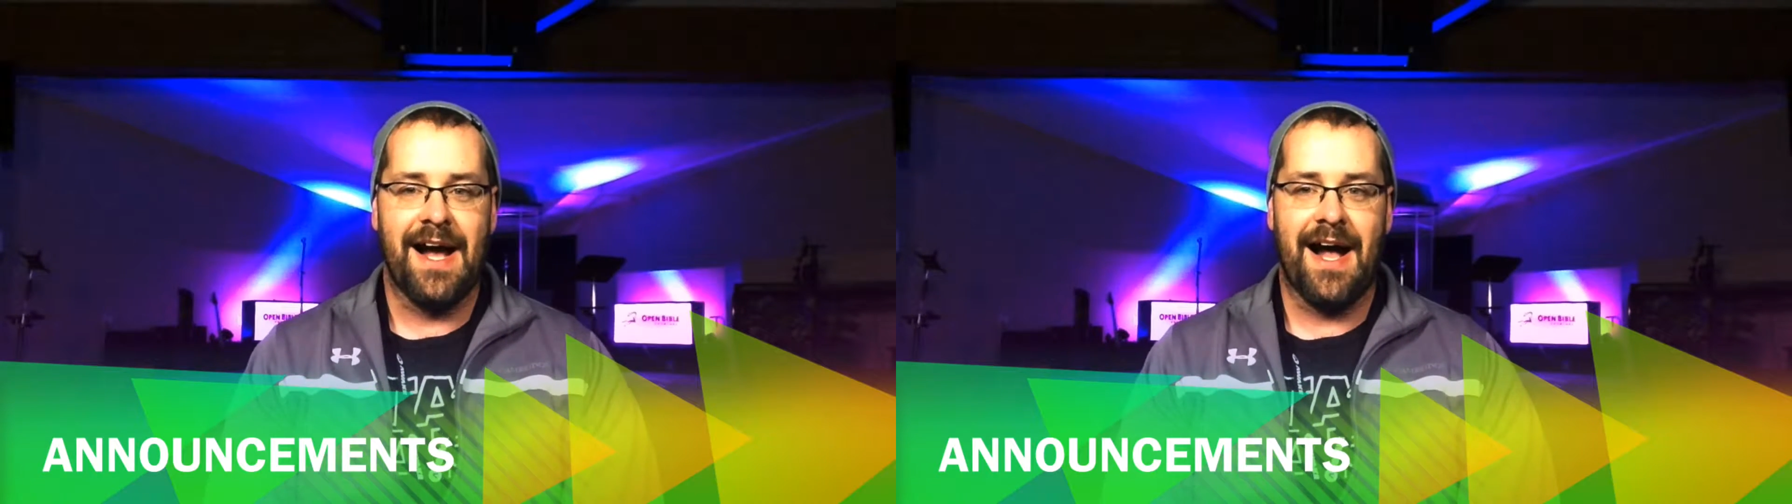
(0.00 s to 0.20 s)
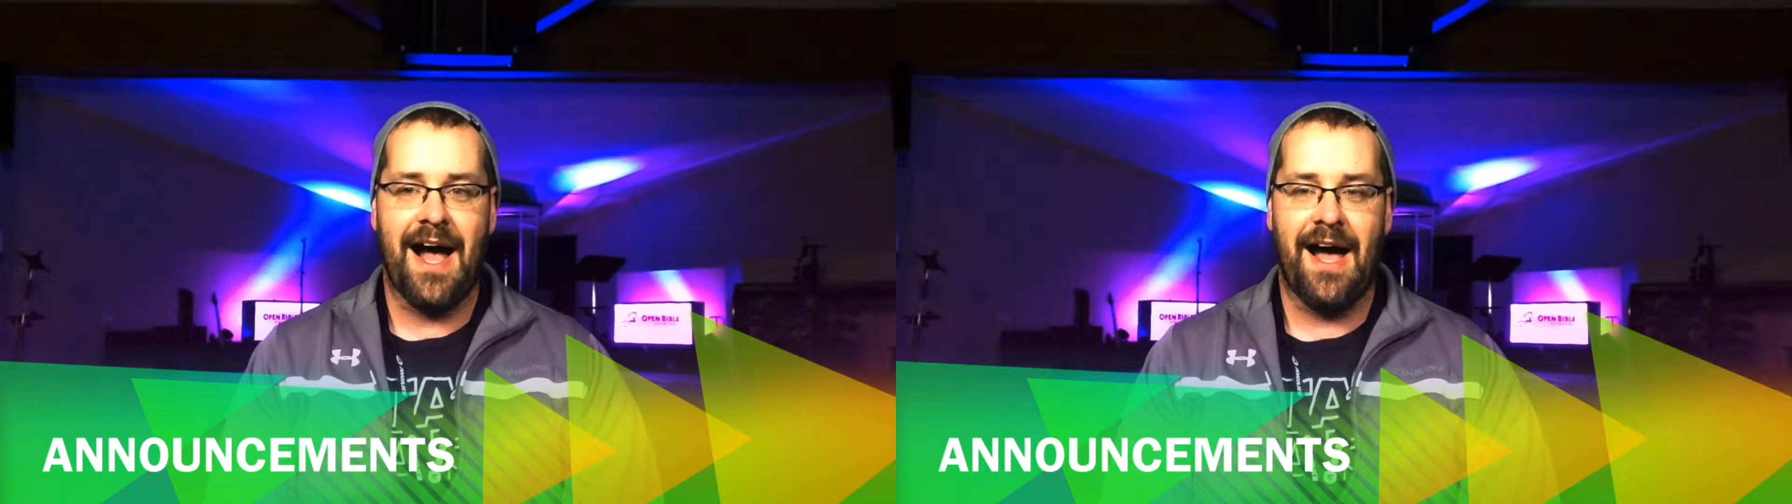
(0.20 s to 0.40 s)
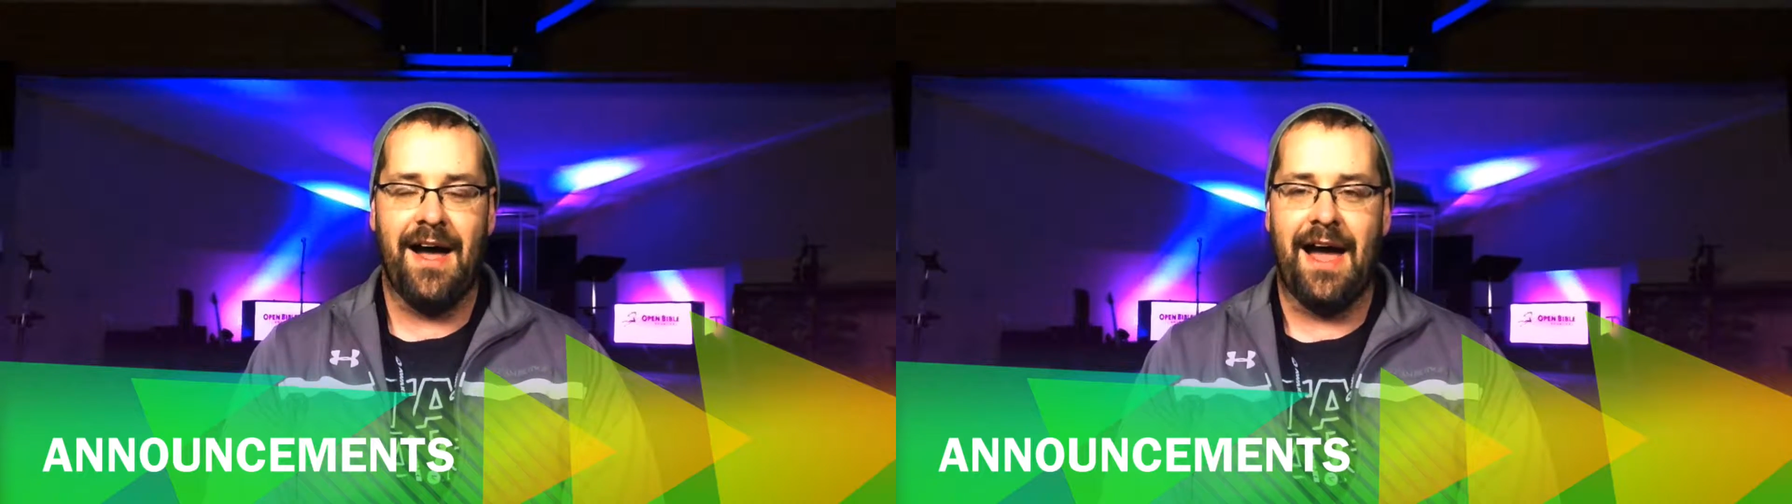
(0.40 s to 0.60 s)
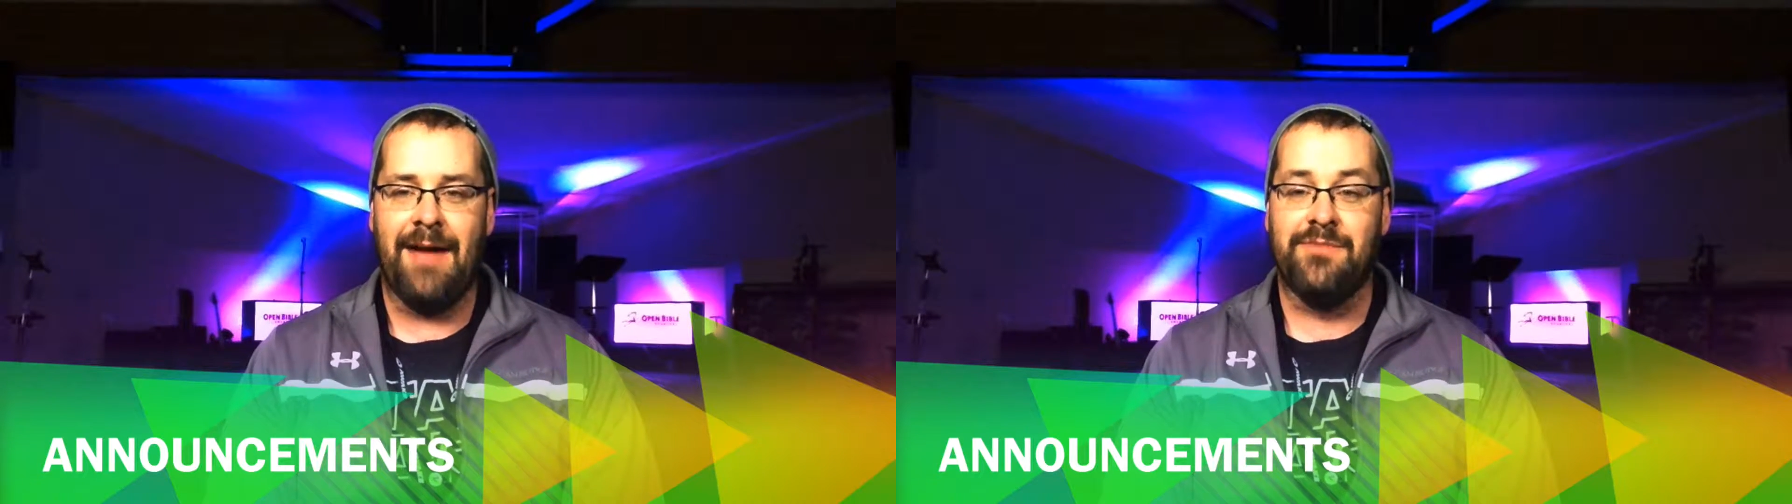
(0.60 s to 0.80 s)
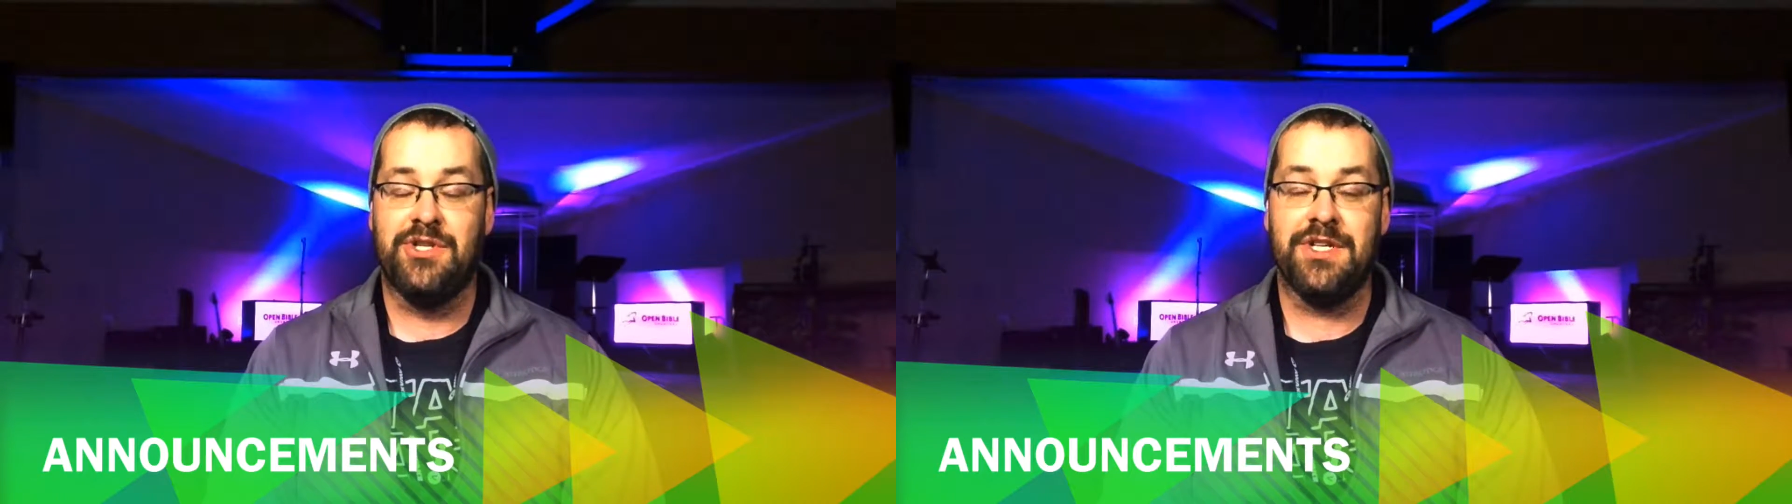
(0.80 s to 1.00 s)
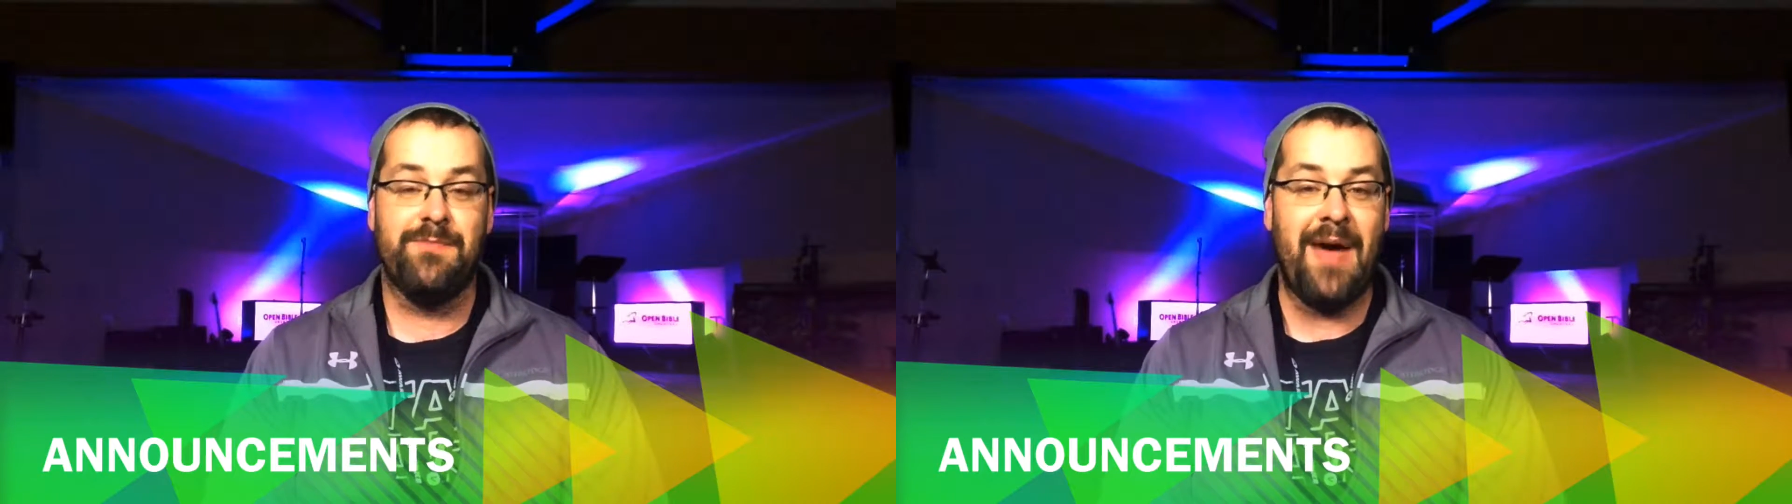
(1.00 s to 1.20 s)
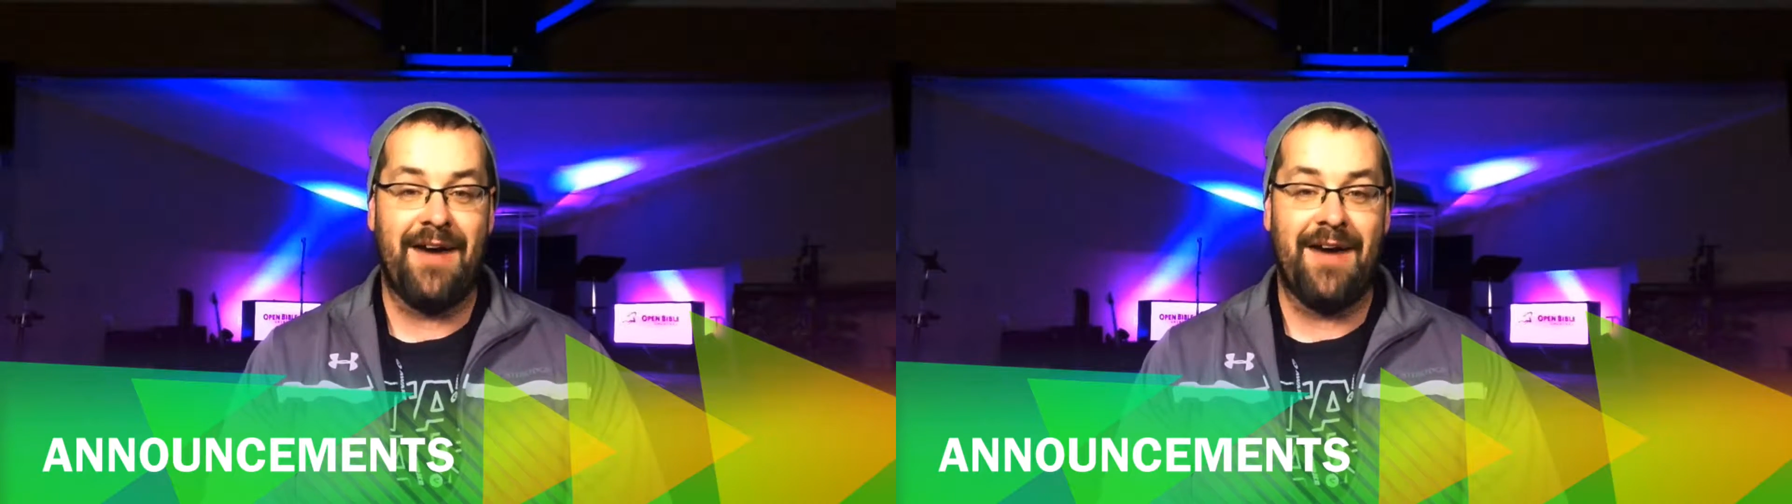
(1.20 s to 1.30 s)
I'm just